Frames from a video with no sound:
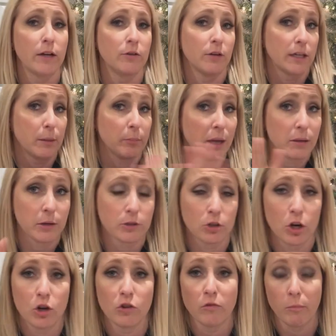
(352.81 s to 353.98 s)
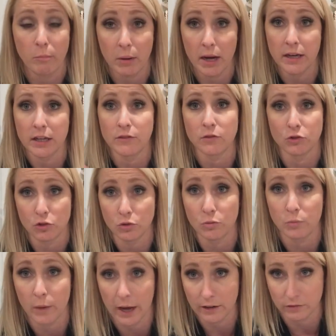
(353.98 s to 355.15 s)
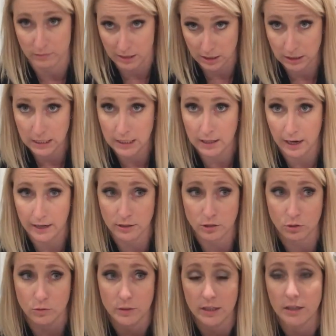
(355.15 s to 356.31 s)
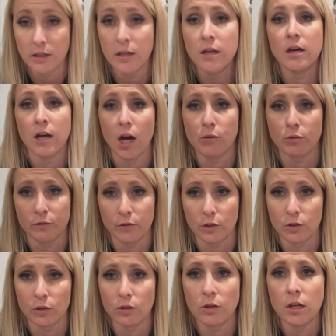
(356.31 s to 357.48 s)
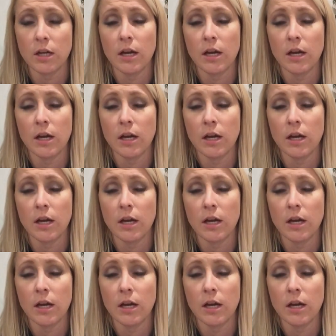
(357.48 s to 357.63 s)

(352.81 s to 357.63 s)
I do not get paid by Grove, but if you do buy from that link, I do get a referral